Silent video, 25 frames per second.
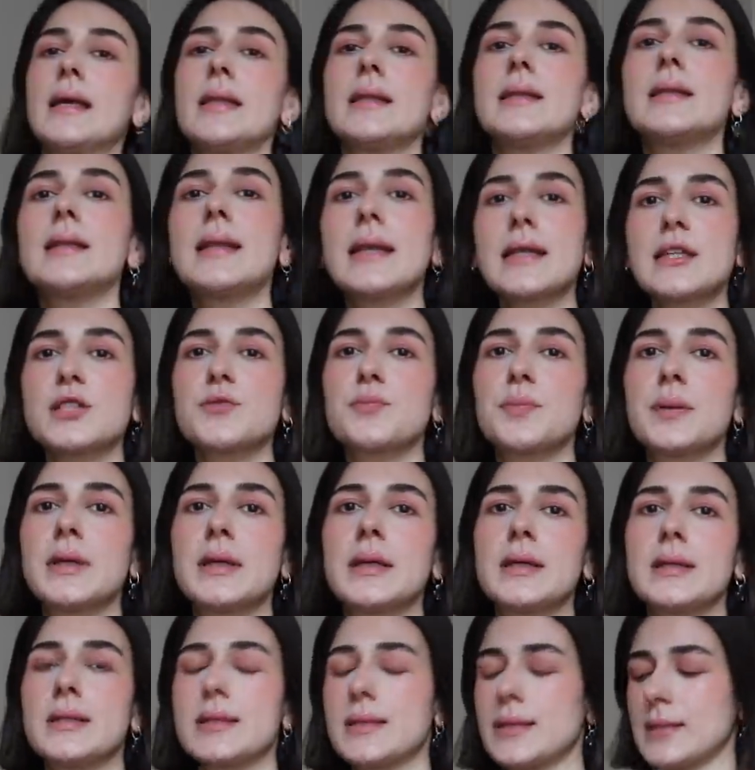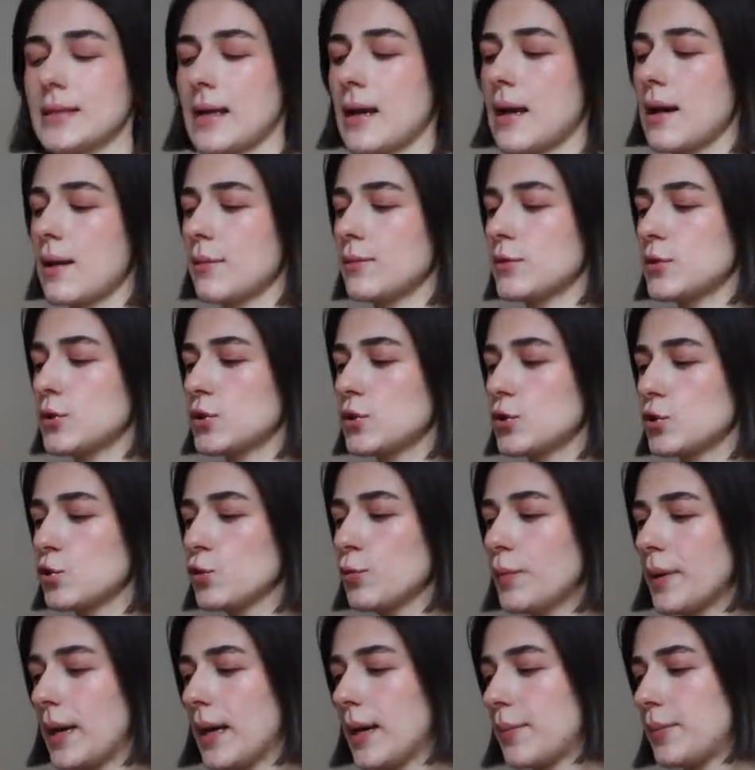the next piece I'm
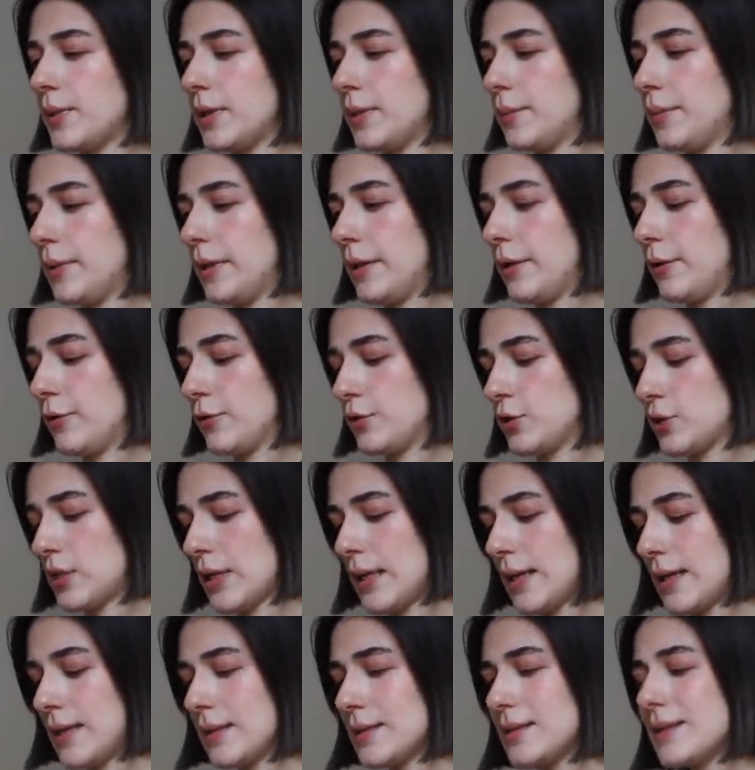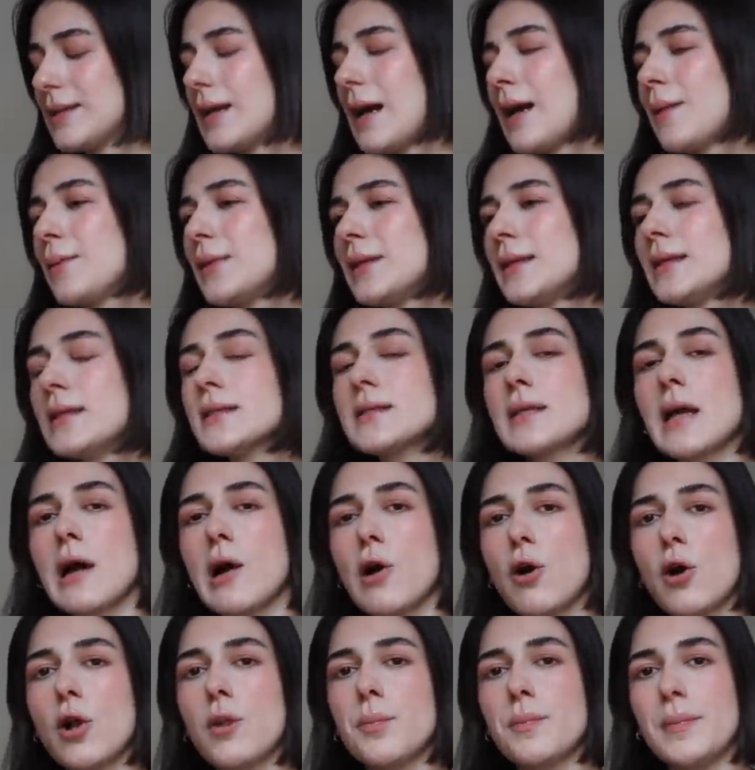super happy about, and I mean, these are
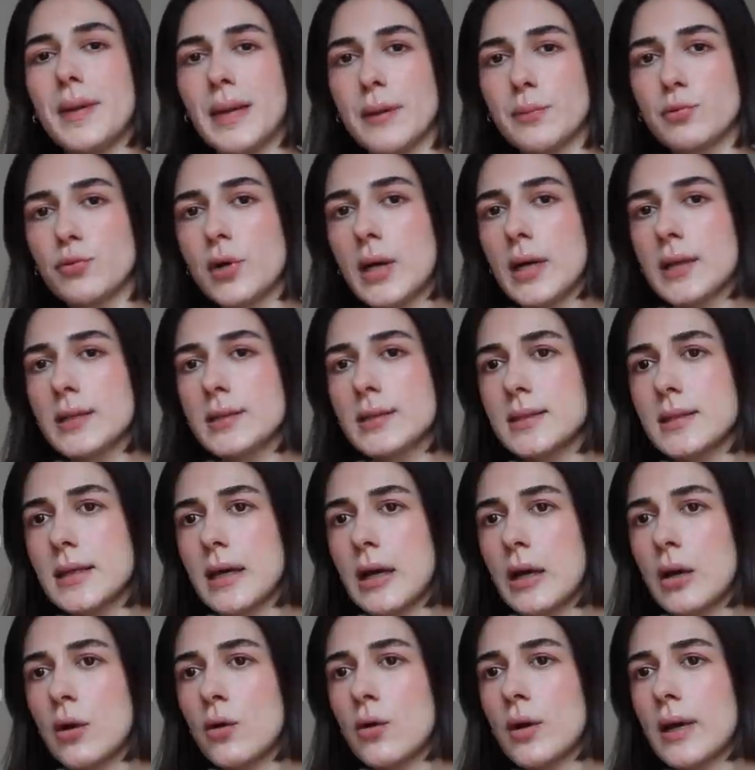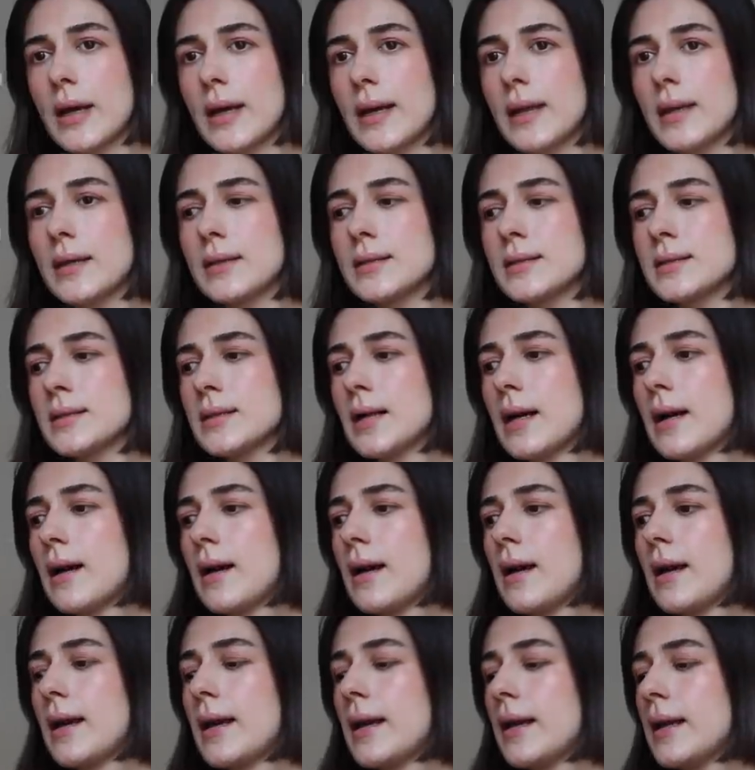all big brands now, and
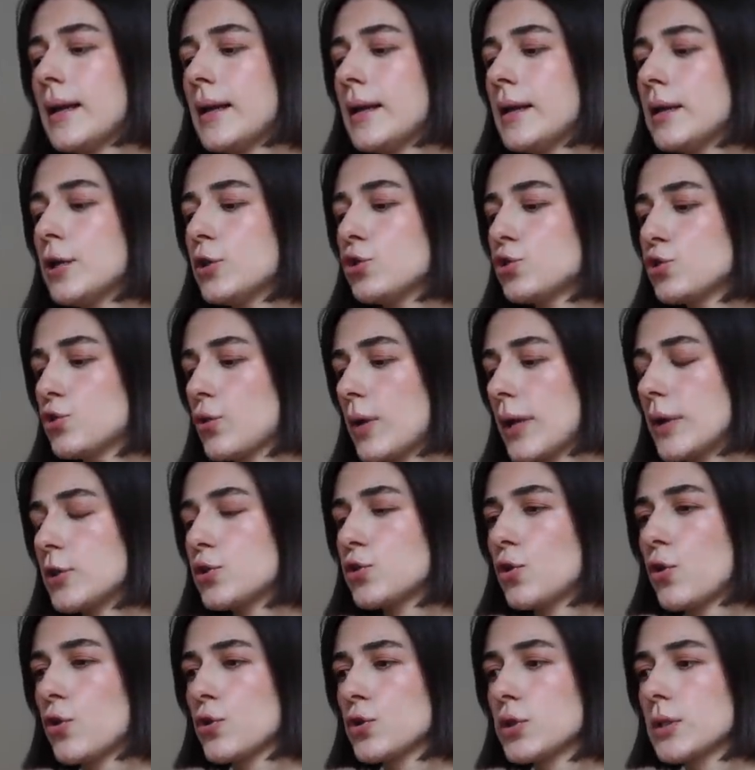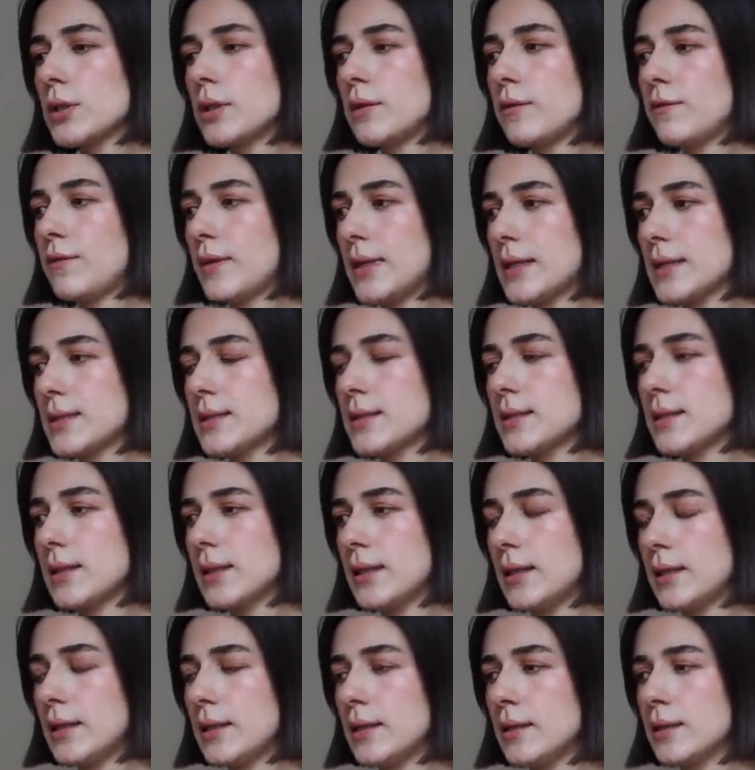I try to also invest
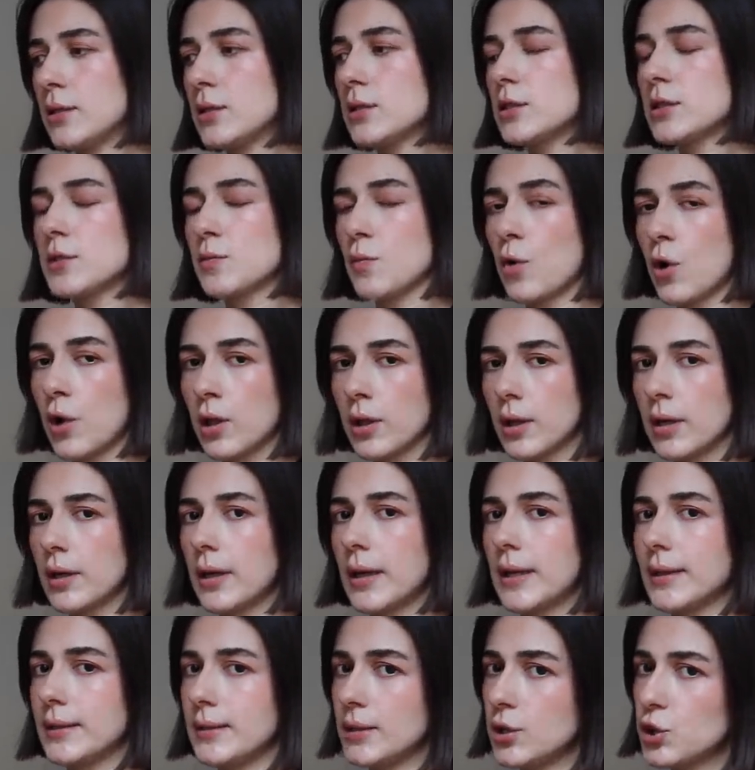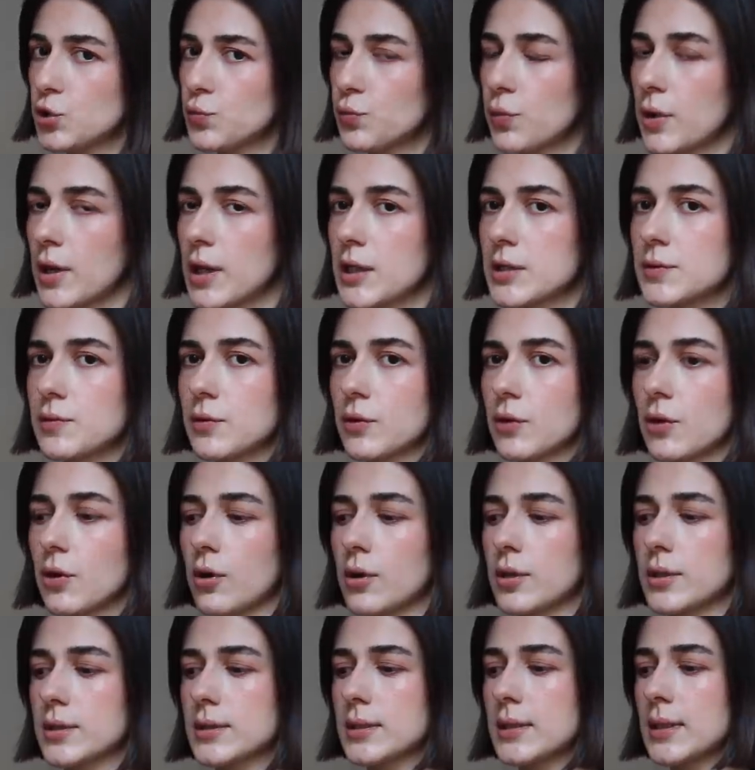in smaller and niche brands
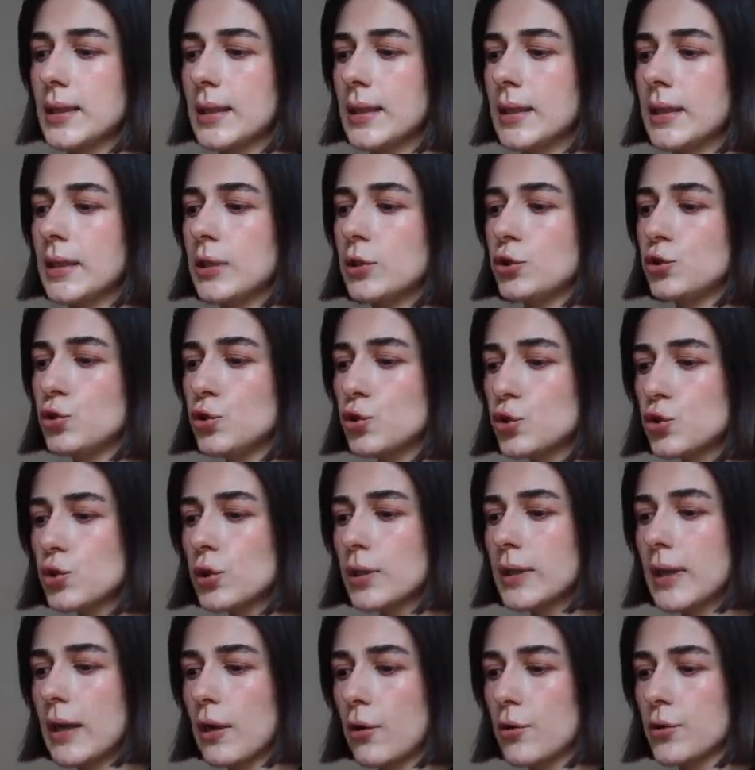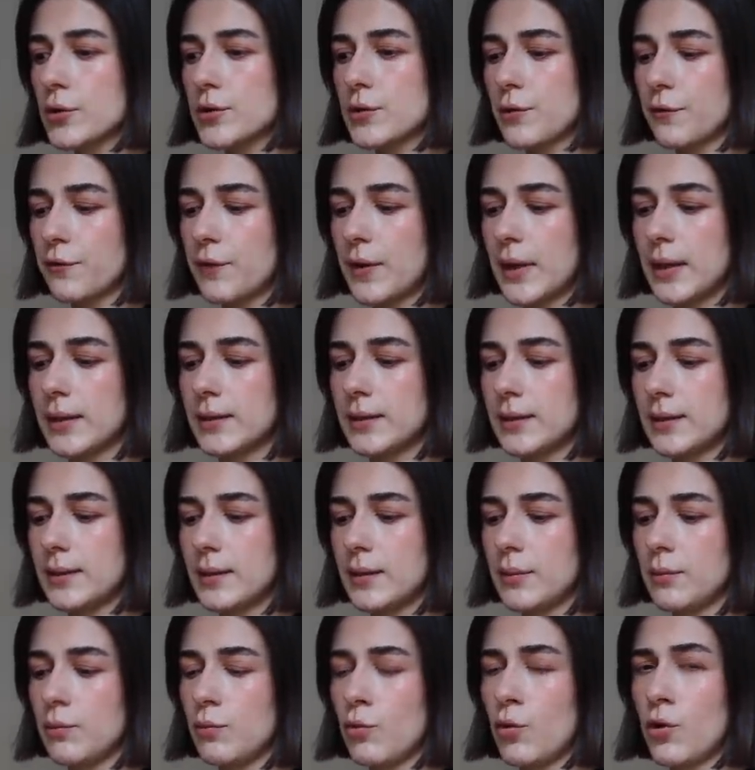because usually I also find
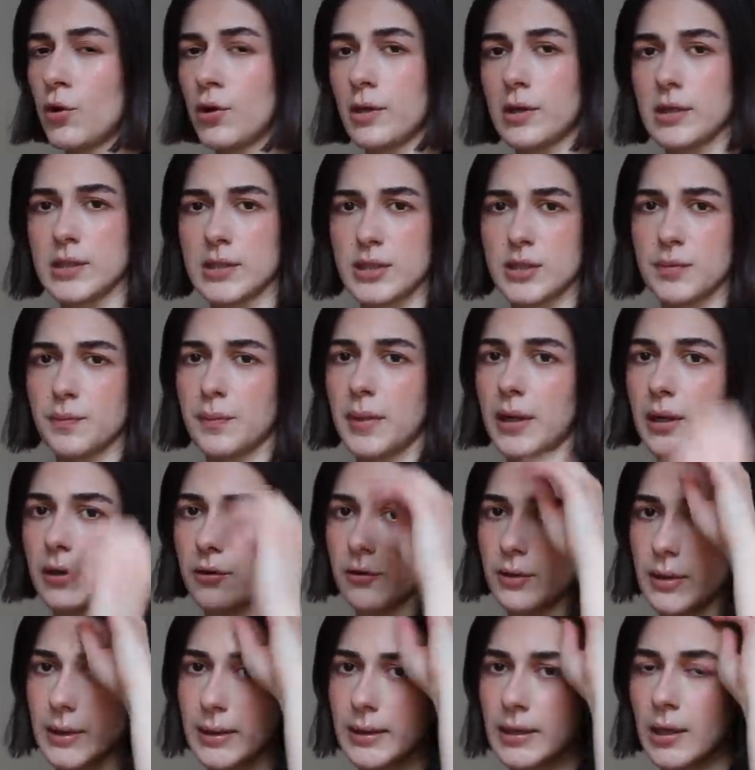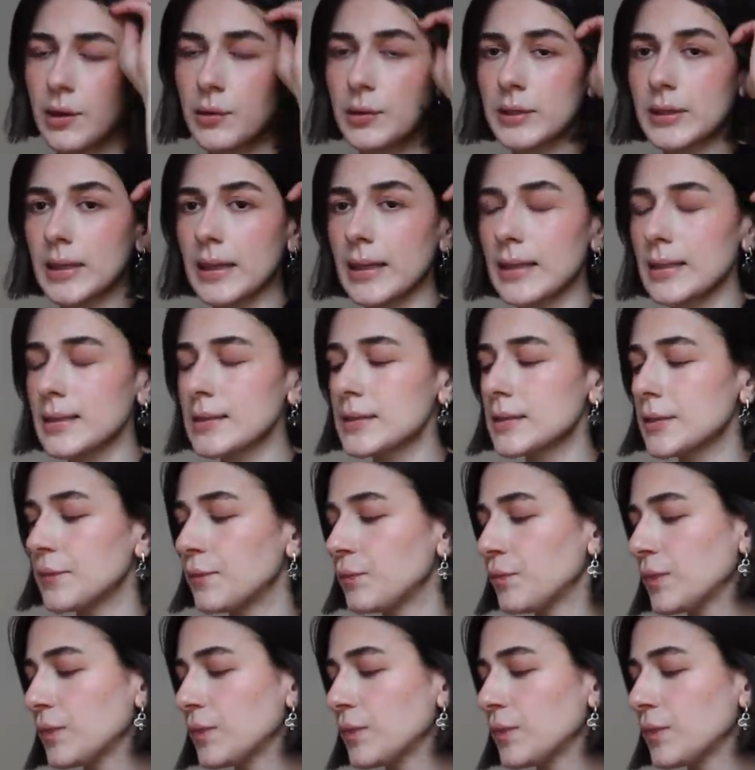them more inspiring nowadays.